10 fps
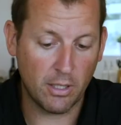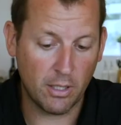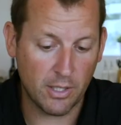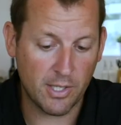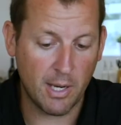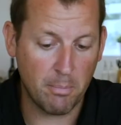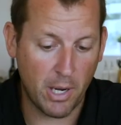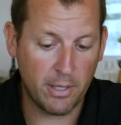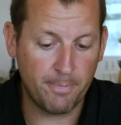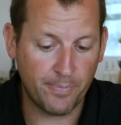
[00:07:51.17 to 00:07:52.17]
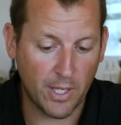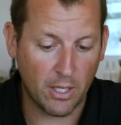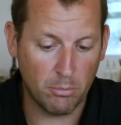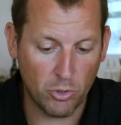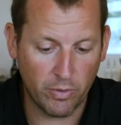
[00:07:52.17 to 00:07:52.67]
the same button. You
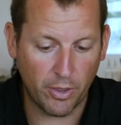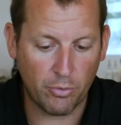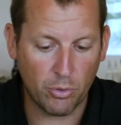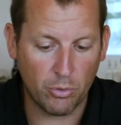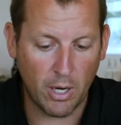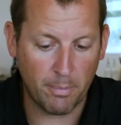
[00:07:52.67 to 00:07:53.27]
can move it through